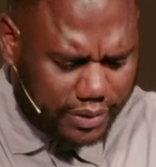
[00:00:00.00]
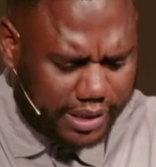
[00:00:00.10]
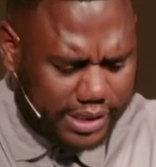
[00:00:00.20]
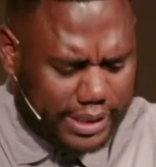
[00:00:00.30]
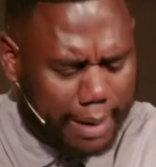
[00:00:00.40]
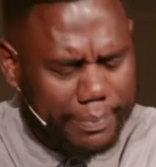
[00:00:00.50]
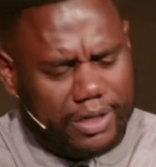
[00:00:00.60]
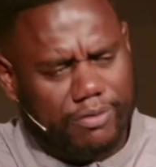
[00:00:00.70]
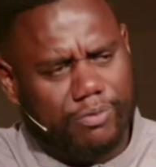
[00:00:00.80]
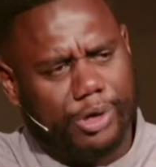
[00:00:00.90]
And the
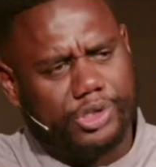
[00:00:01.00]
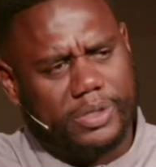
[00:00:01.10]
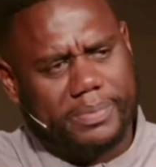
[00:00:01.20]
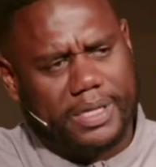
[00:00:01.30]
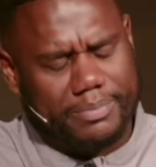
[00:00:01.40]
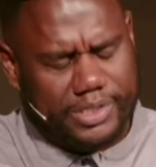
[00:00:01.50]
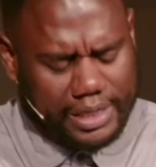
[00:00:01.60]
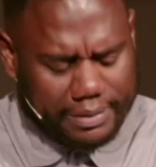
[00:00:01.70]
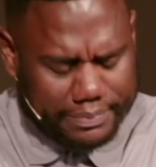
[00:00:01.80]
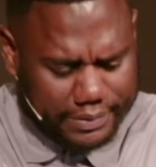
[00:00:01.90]
topic of worship comes
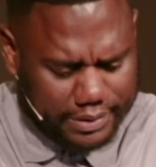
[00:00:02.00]
up.